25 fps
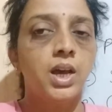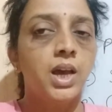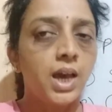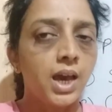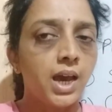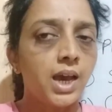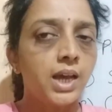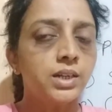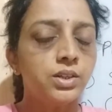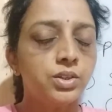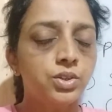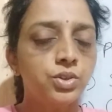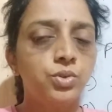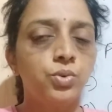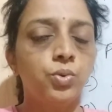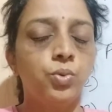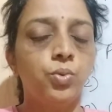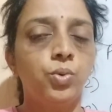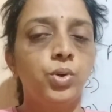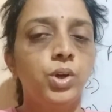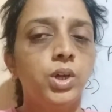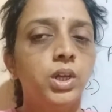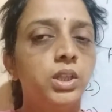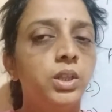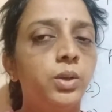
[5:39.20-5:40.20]
and so
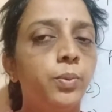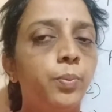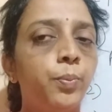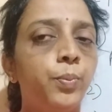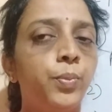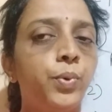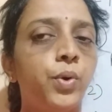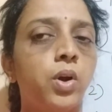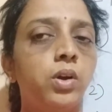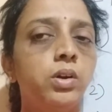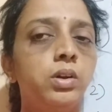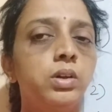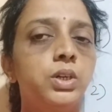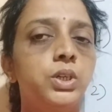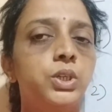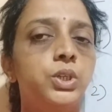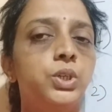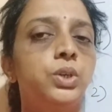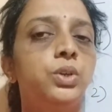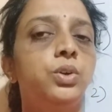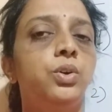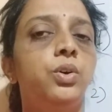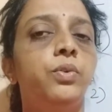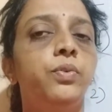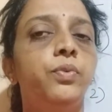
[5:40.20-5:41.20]
the
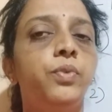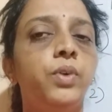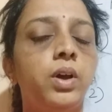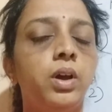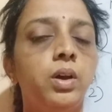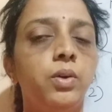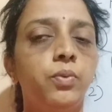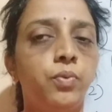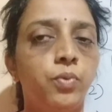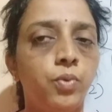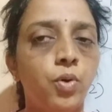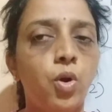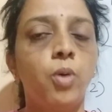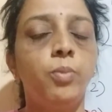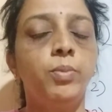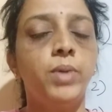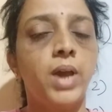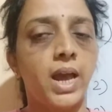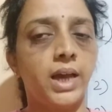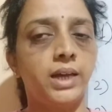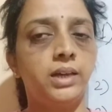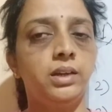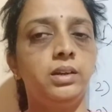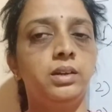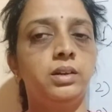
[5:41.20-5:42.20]
production from
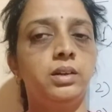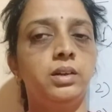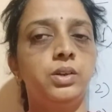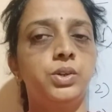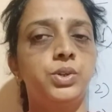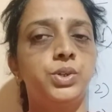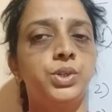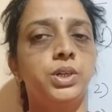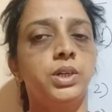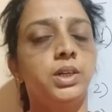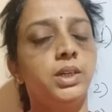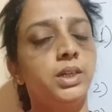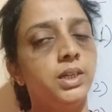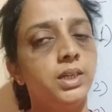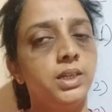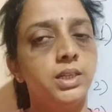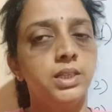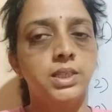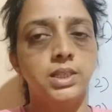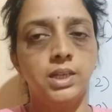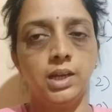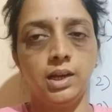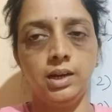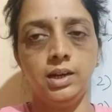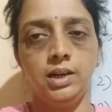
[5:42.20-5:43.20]
agriculture is
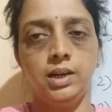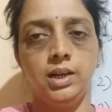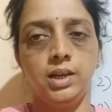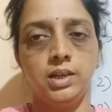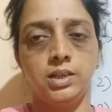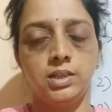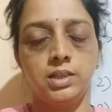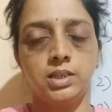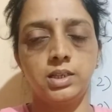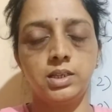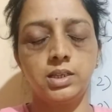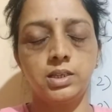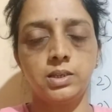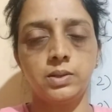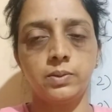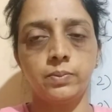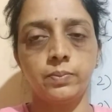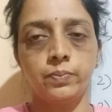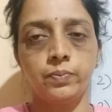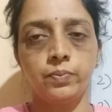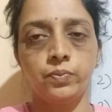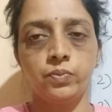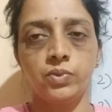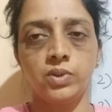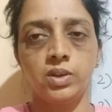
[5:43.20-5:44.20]
less.
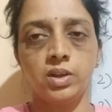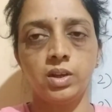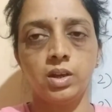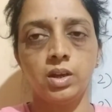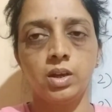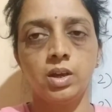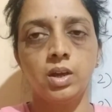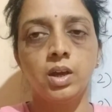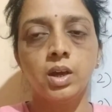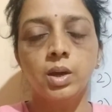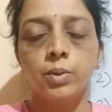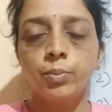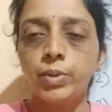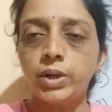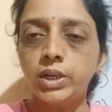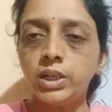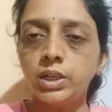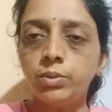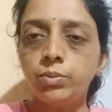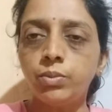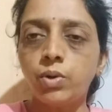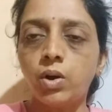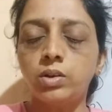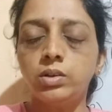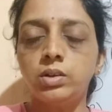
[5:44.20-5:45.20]
But in
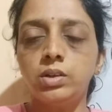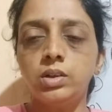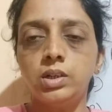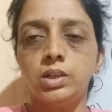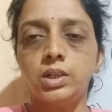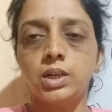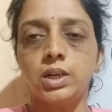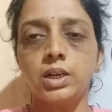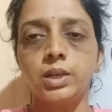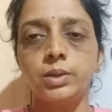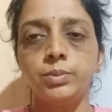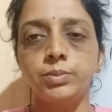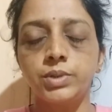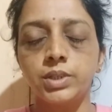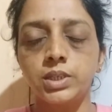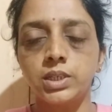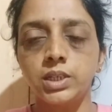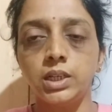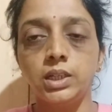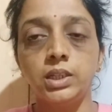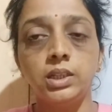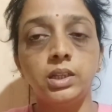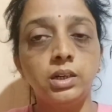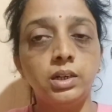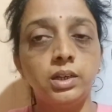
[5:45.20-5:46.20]
modern times,
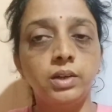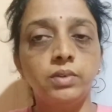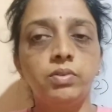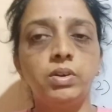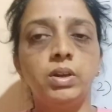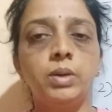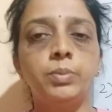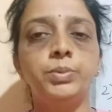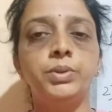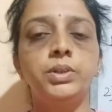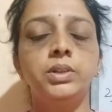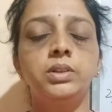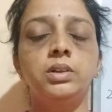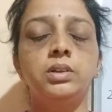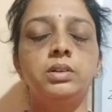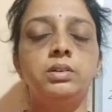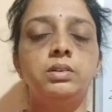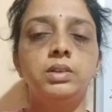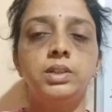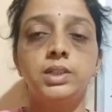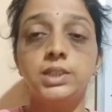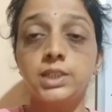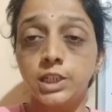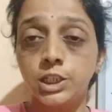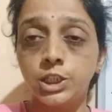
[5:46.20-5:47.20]
in the developed
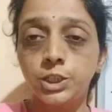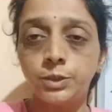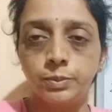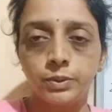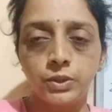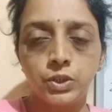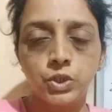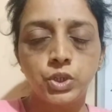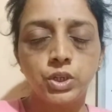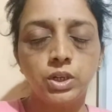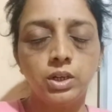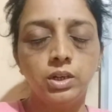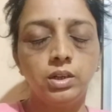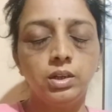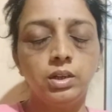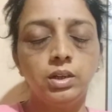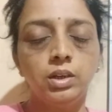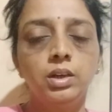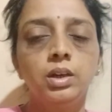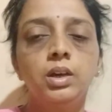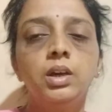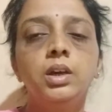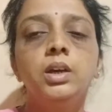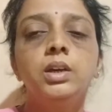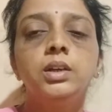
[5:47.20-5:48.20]
countries especially,
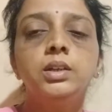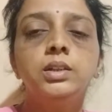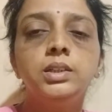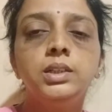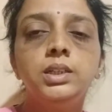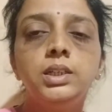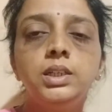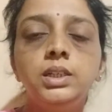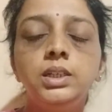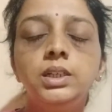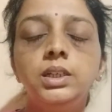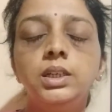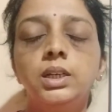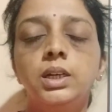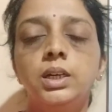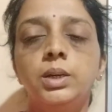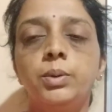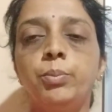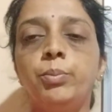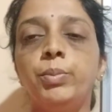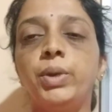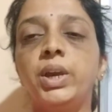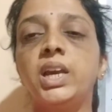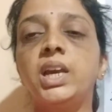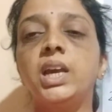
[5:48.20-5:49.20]
the
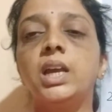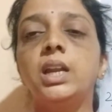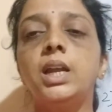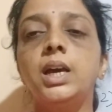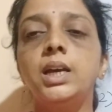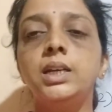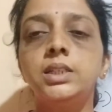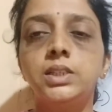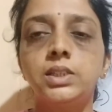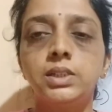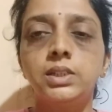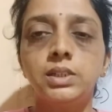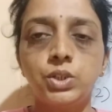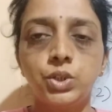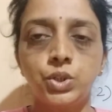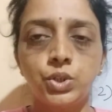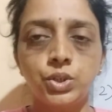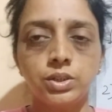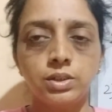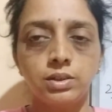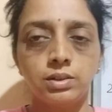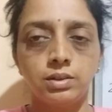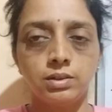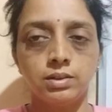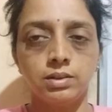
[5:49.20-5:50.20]

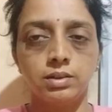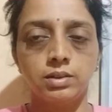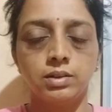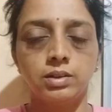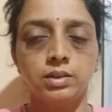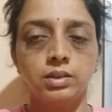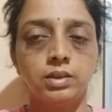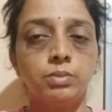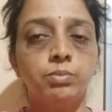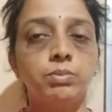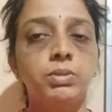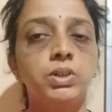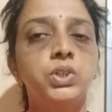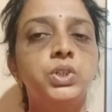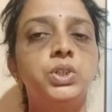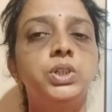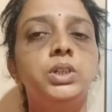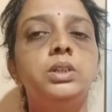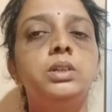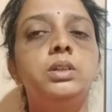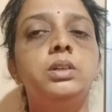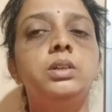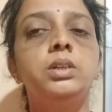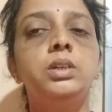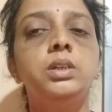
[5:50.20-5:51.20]
mechanization, the
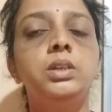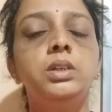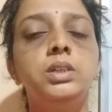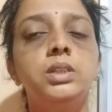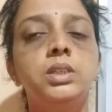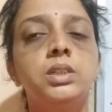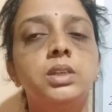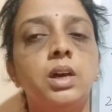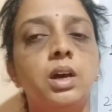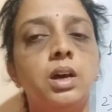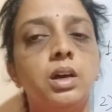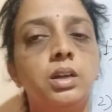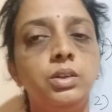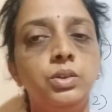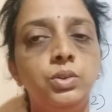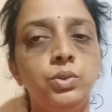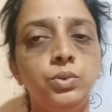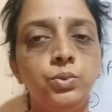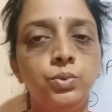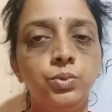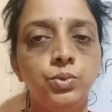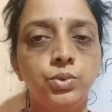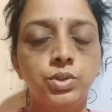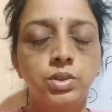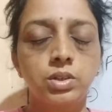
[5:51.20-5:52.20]
machineries are
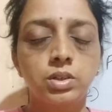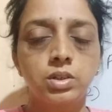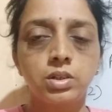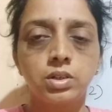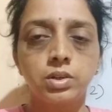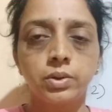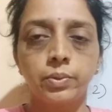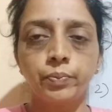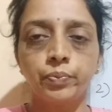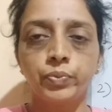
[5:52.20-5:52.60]
used.